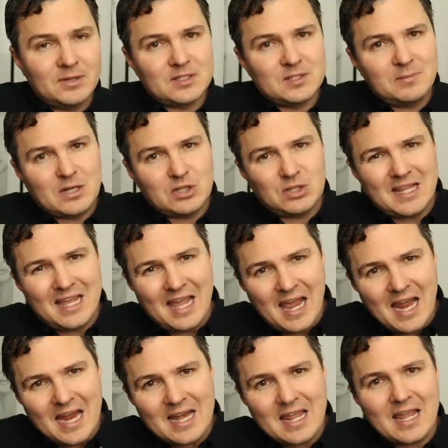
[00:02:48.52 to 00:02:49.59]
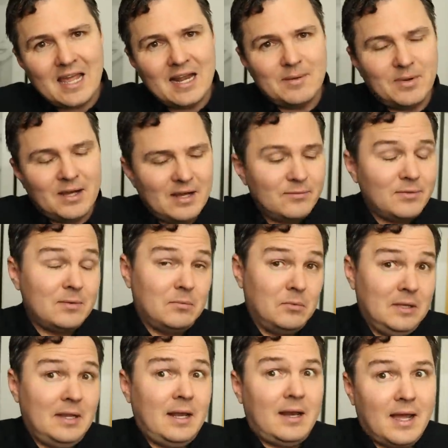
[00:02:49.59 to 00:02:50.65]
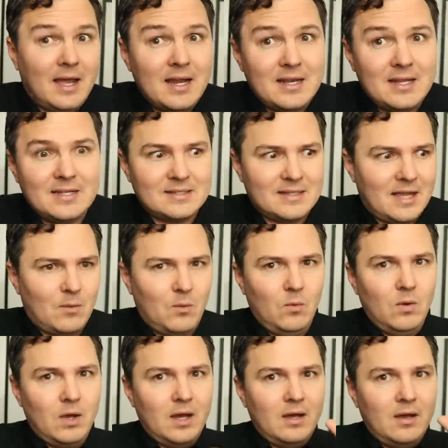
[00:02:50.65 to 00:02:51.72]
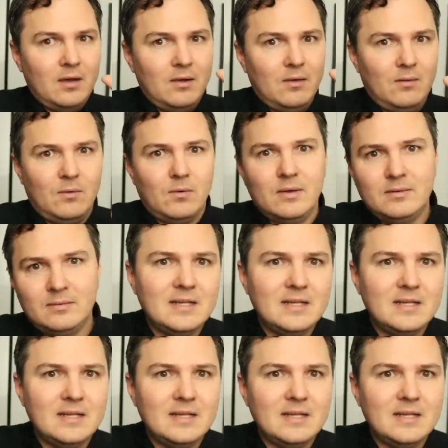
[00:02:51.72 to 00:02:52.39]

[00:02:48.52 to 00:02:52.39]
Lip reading: but especially 80 and above, and really 90 is like, whoa!